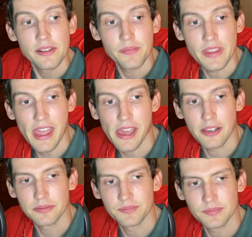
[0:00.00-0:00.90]

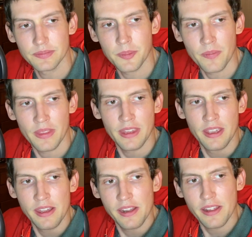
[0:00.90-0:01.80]
Now,
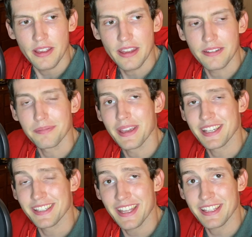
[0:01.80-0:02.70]
it makes
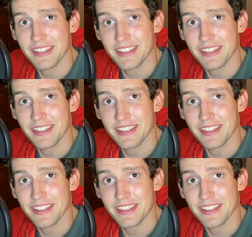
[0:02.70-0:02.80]
sense